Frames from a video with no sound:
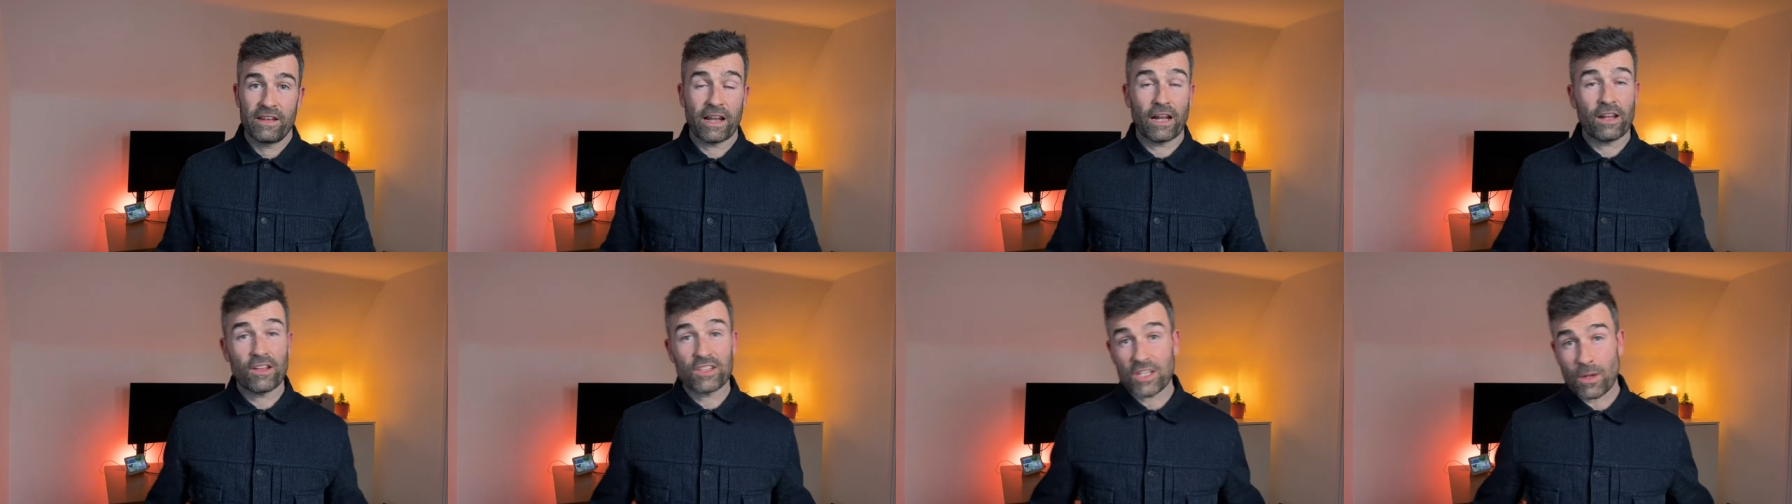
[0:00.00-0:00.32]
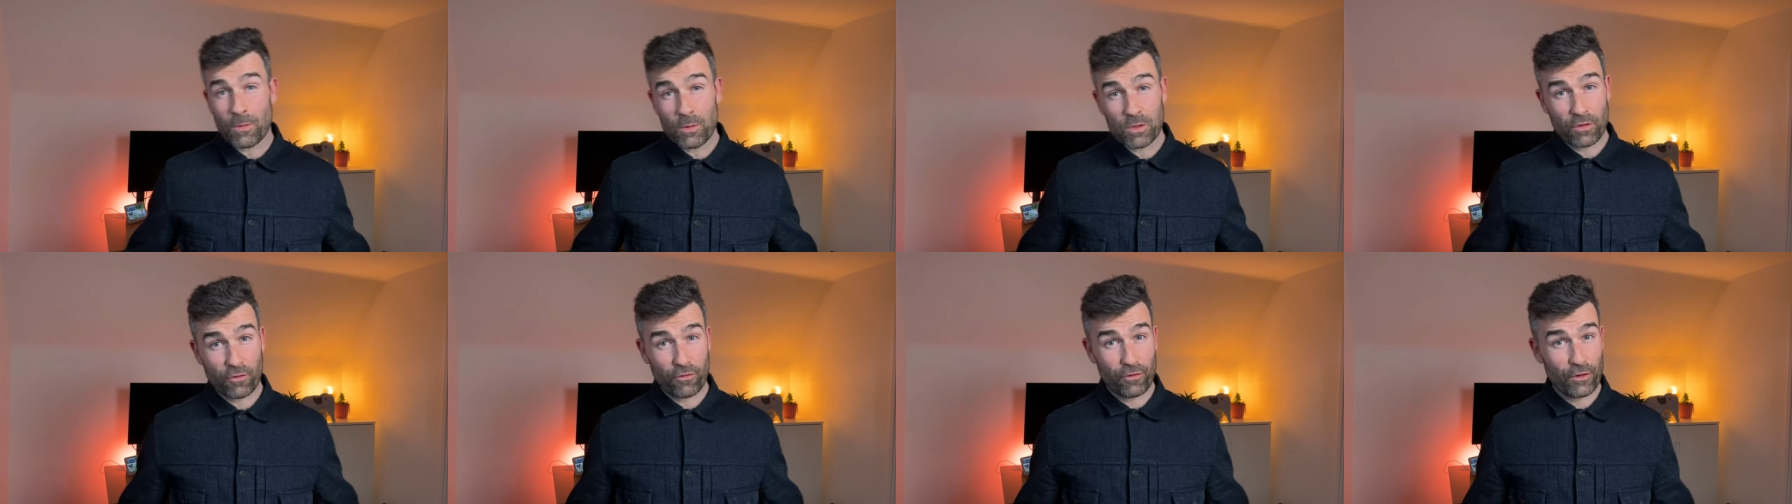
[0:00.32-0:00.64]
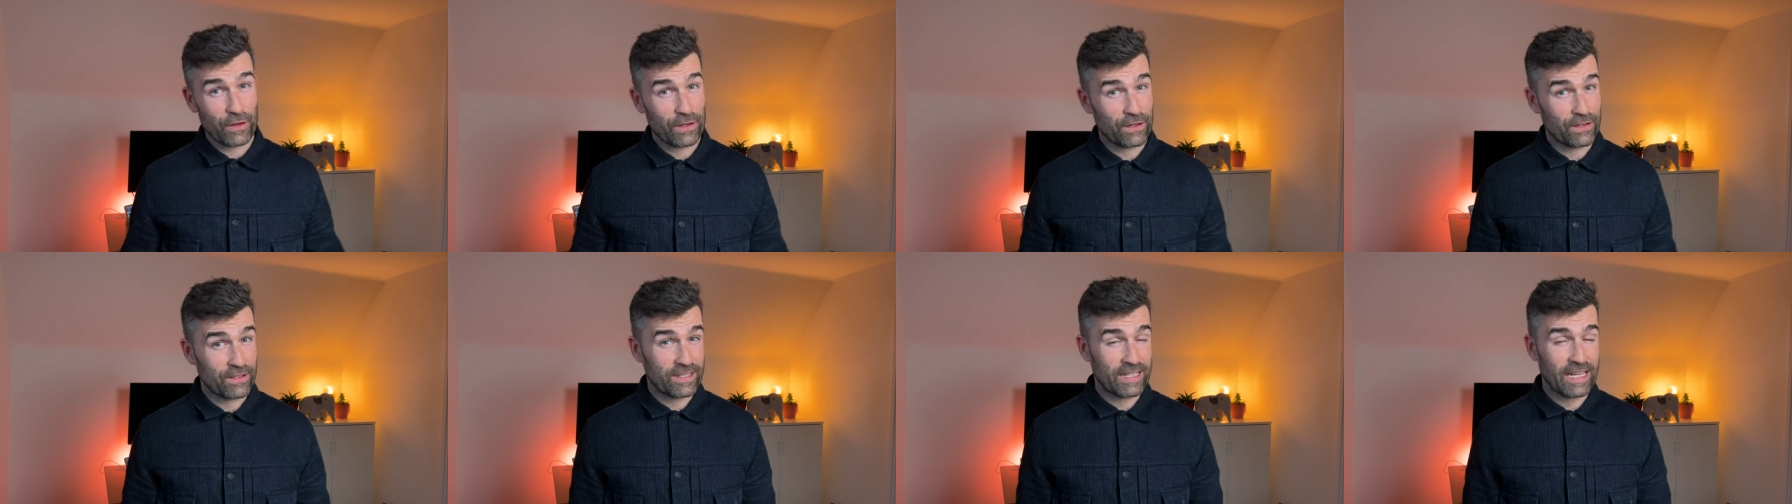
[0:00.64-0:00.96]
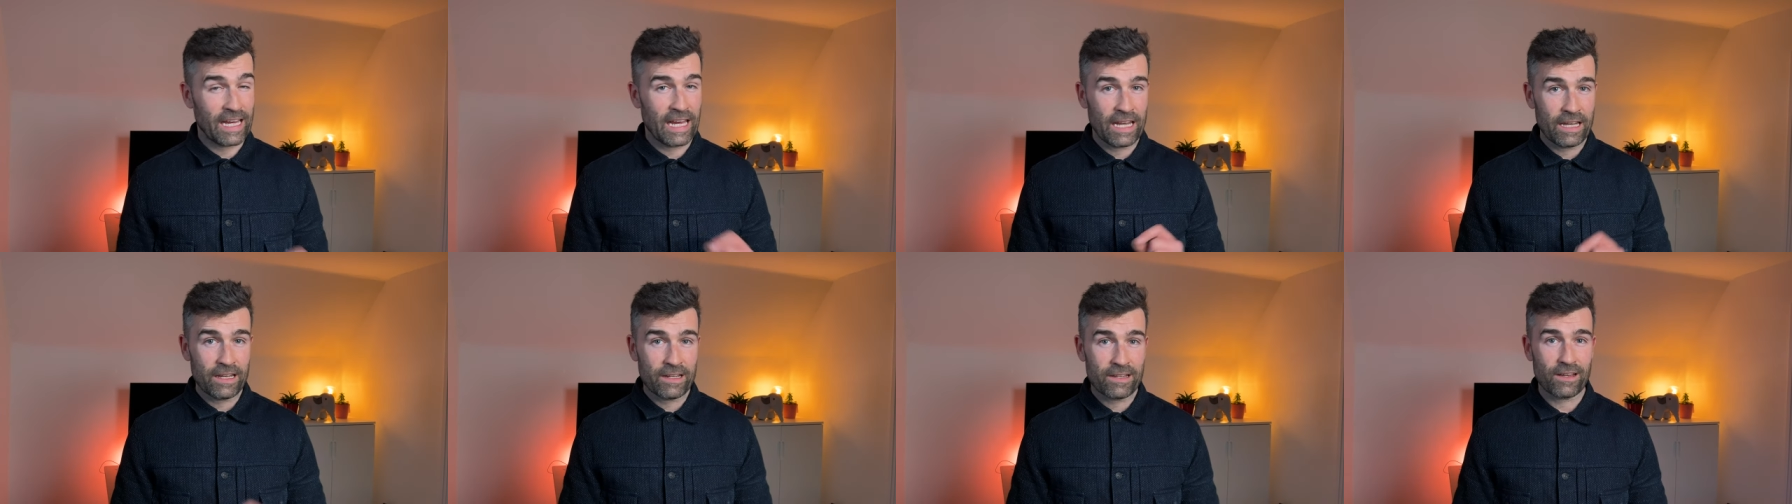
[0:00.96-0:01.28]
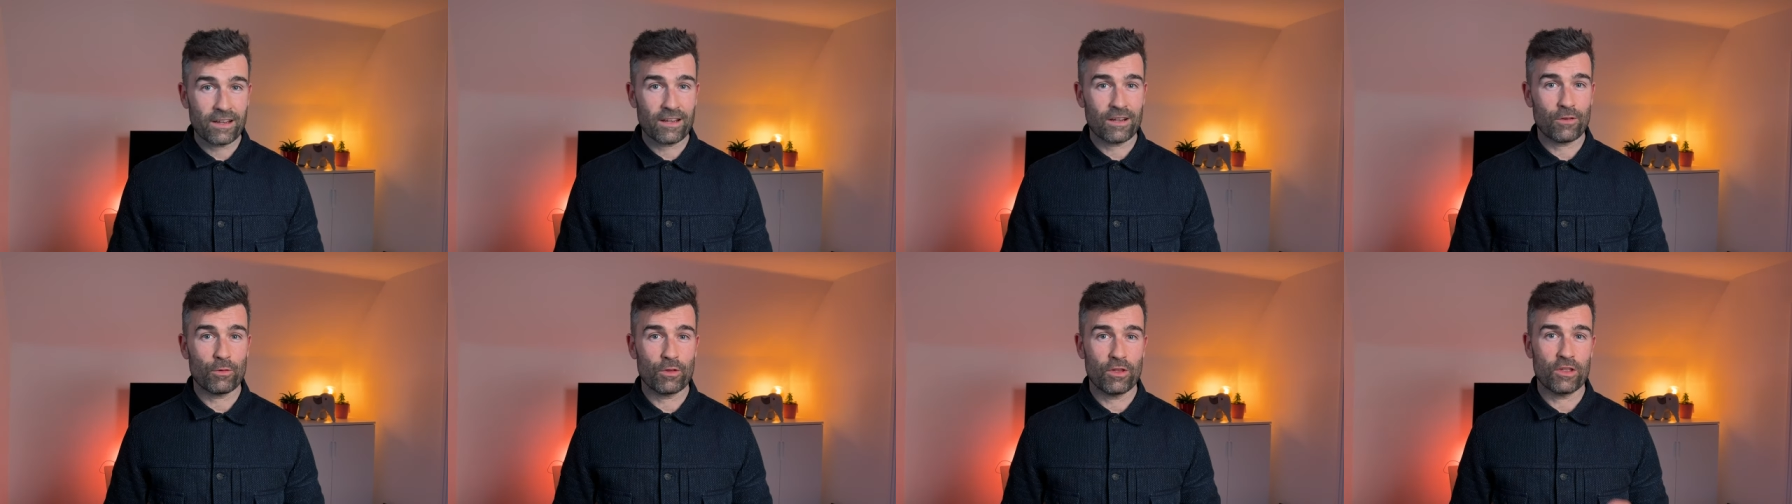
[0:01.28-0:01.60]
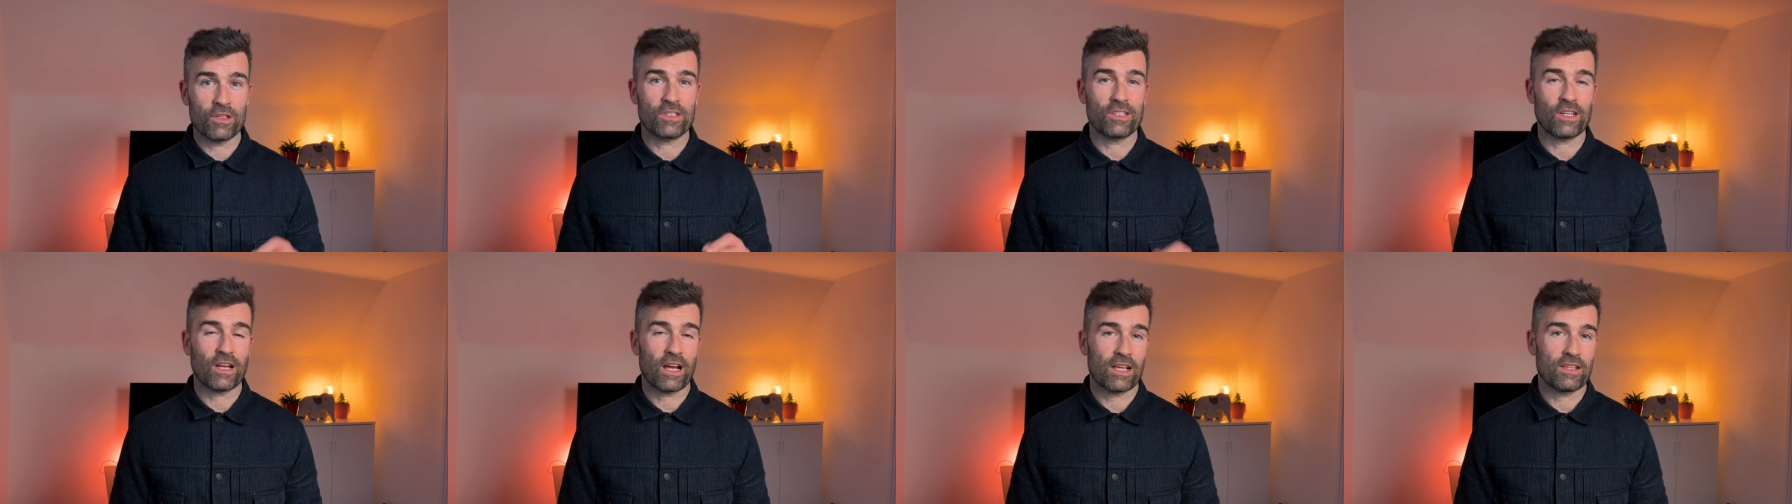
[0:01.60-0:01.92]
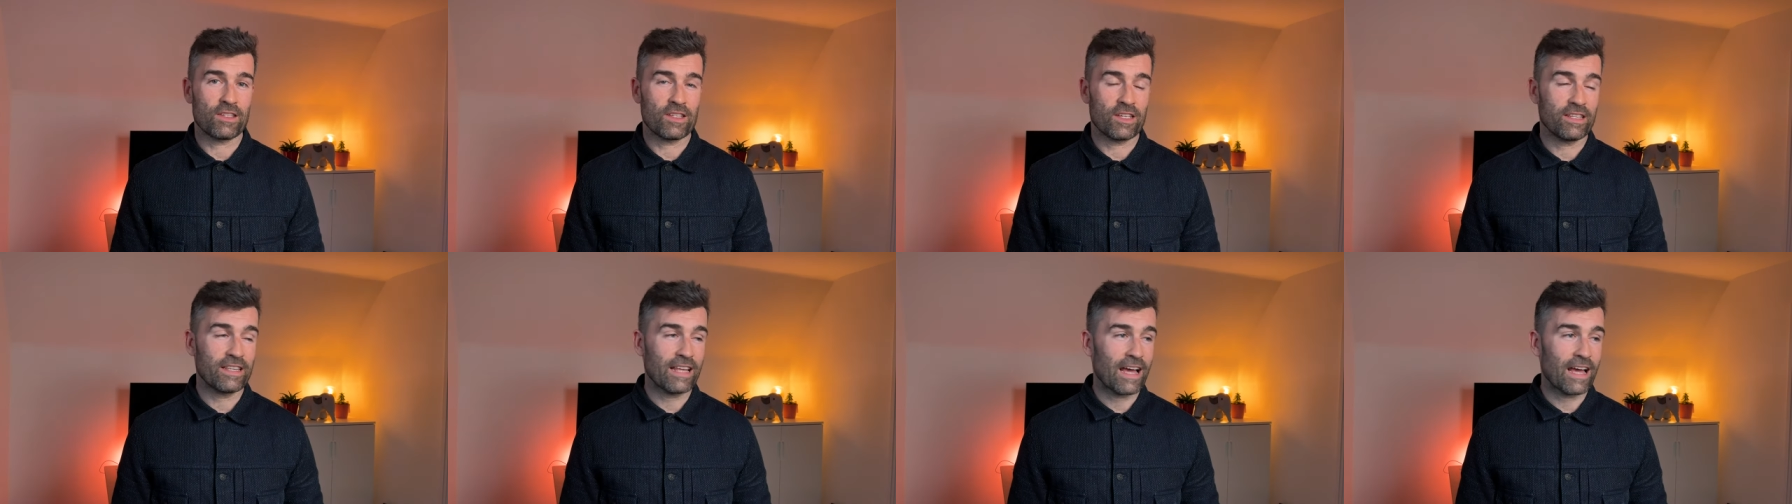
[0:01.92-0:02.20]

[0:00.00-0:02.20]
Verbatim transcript: Now let's come on to Flint and Tinder with the sizing.